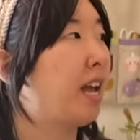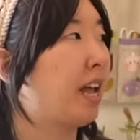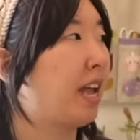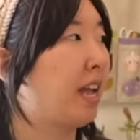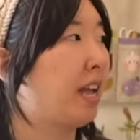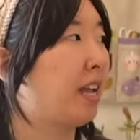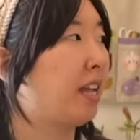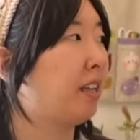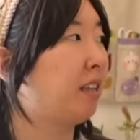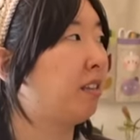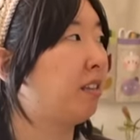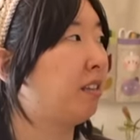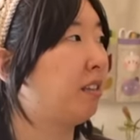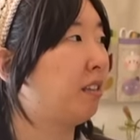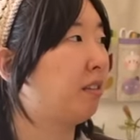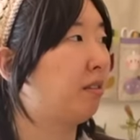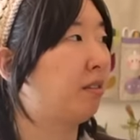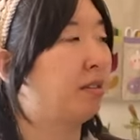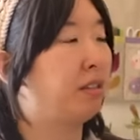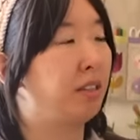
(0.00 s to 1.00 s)
and
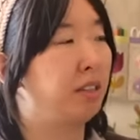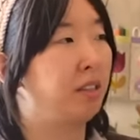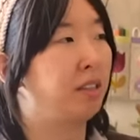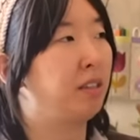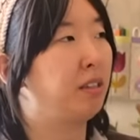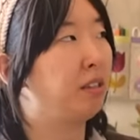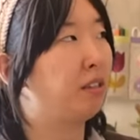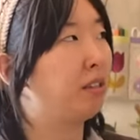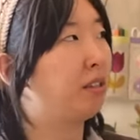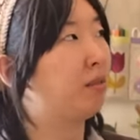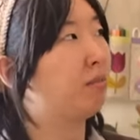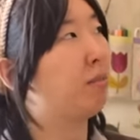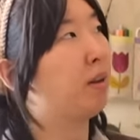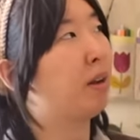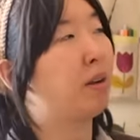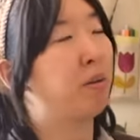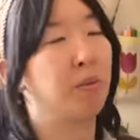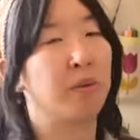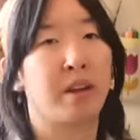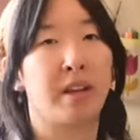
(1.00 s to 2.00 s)
this is
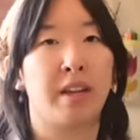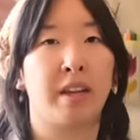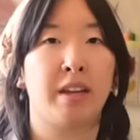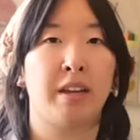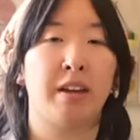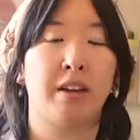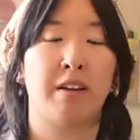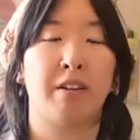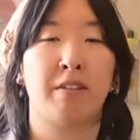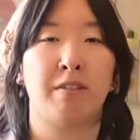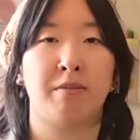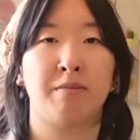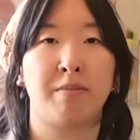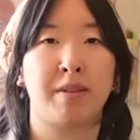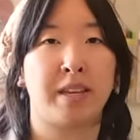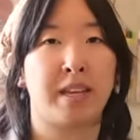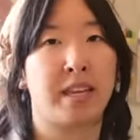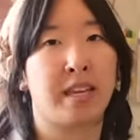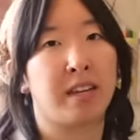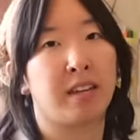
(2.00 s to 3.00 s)
my way of
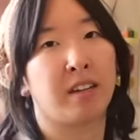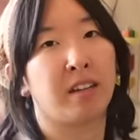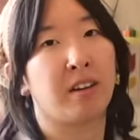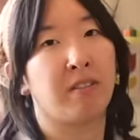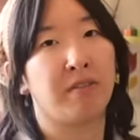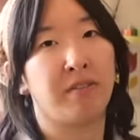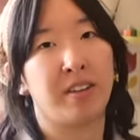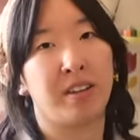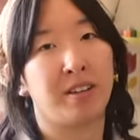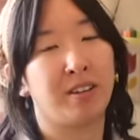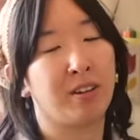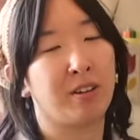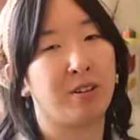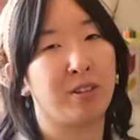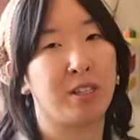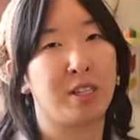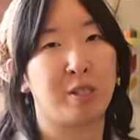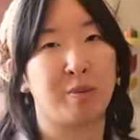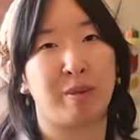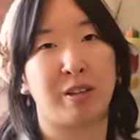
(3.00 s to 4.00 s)
making a comfy and
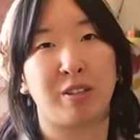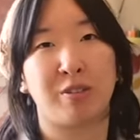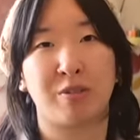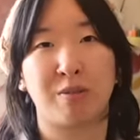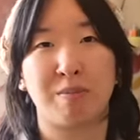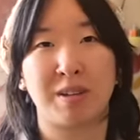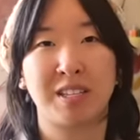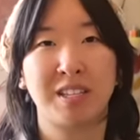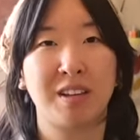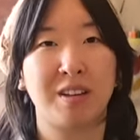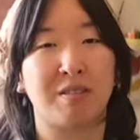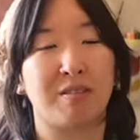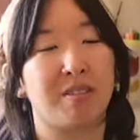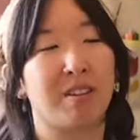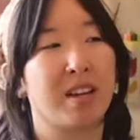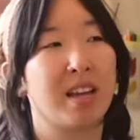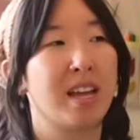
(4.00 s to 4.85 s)
cozy space for myself